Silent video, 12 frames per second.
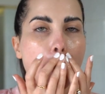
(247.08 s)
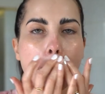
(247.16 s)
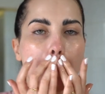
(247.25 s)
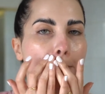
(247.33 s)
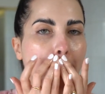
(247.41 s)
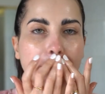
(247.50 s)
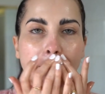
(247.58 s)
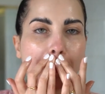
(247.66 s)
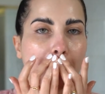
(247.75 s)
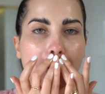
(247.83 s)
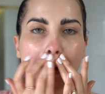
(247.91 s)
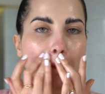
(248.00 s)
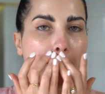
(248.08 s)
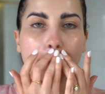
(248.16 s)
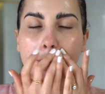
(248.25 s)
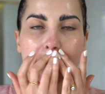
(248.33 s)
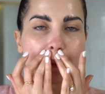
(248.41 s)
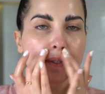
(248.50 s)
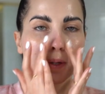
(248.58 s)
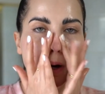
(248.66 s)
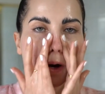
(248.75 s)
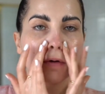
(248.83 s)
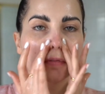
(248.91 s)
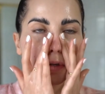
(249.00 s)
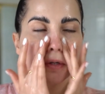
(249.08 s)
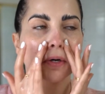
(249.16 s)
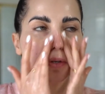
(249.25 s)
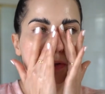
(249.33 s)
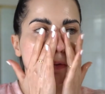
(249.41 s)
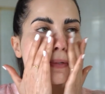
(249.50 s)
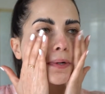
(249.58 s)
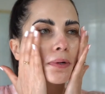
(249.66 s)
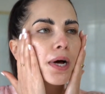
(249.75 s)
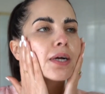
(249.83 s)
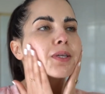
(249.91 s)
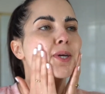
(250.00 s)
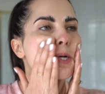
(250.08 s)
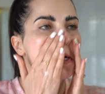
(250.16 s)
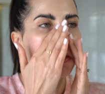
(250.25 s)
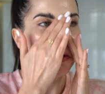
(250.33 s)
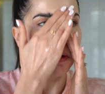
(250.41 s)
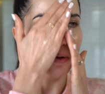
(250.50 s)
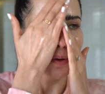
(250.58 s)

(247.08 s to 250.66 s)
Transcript: above the lip, which is often also neglected.